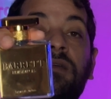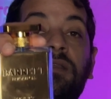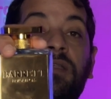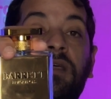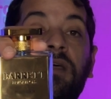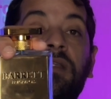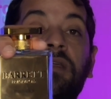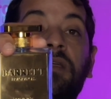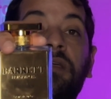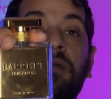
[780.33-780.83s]

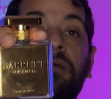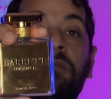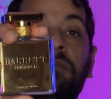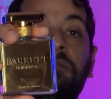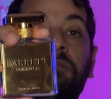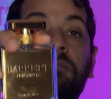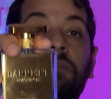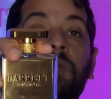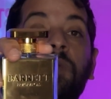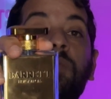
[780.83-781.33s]
Killian
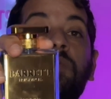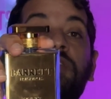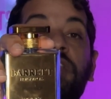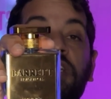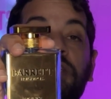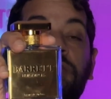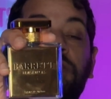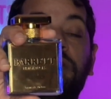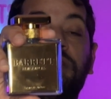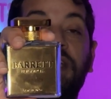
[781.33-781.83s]
Blue
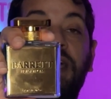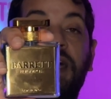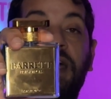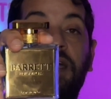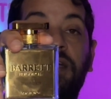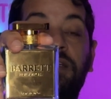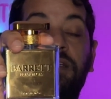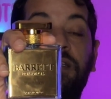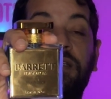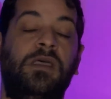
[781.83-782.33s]
Ginger
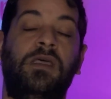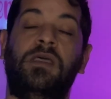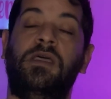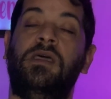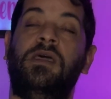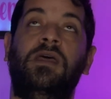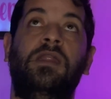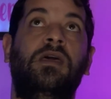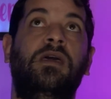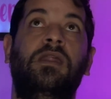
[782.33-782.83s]
Dash.
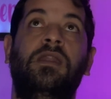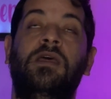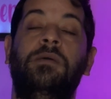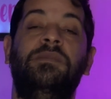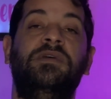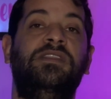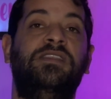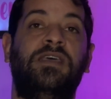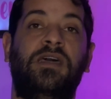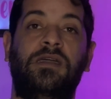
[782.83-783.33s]
And let
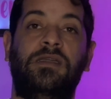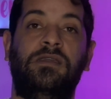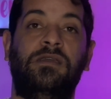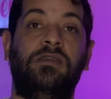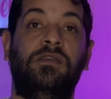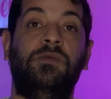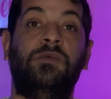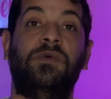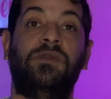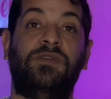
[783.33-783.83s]
me tell you,
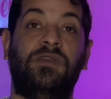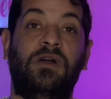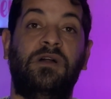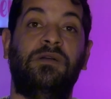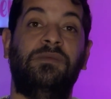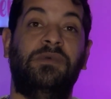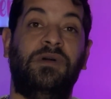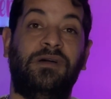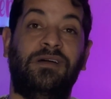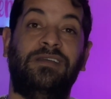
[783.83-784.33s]
you want to talk
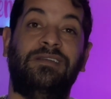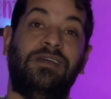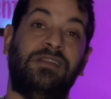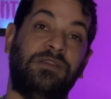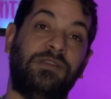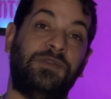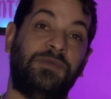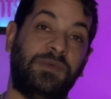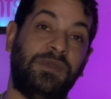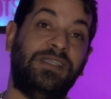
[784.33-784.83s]
about another
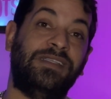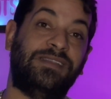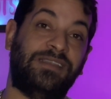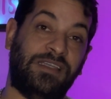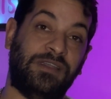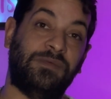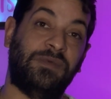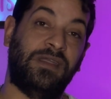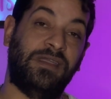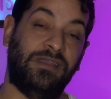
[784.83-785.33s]
sweet
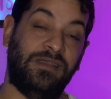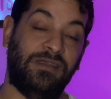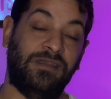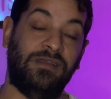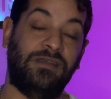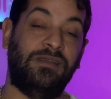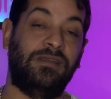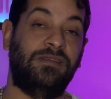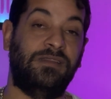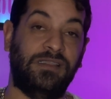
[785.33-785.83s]
scent right
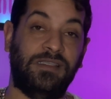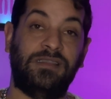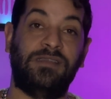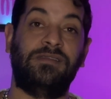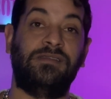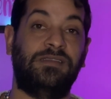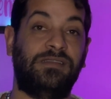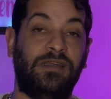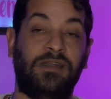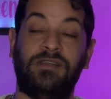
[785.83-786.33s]
here. This
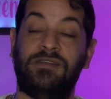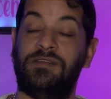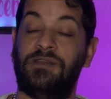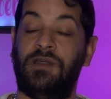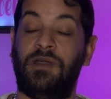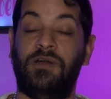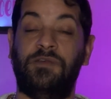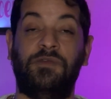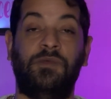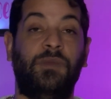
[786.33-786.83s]
starts
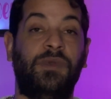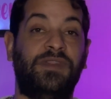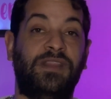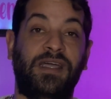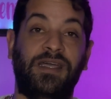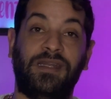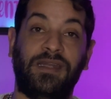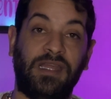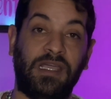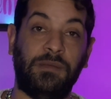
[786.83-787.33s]
off with
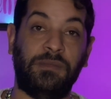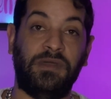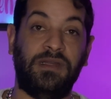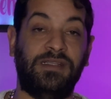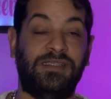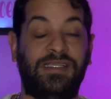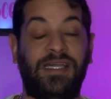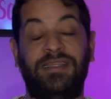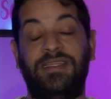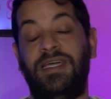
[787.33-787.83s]
that lemon.
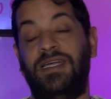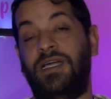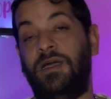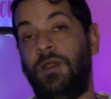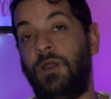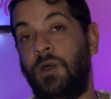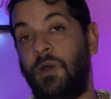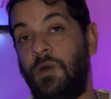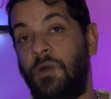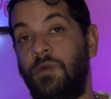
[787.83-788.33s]
It's got that
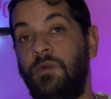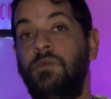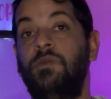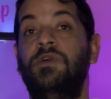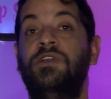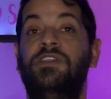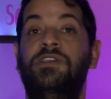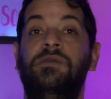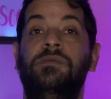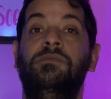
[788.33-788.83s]
cologne,
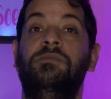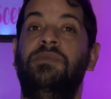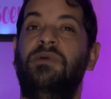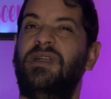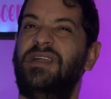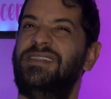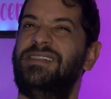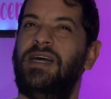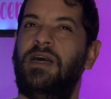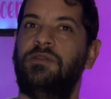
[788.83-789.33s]
which
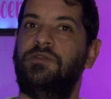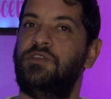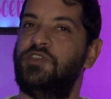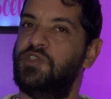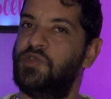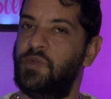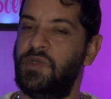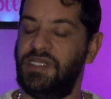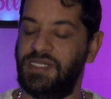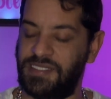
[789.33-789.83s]
brings out the
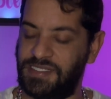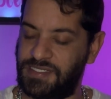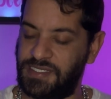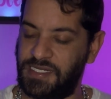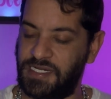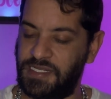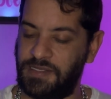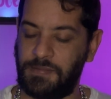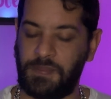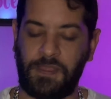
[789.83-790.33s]
sweetness
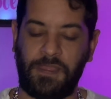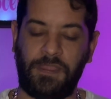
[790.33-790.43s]
in it.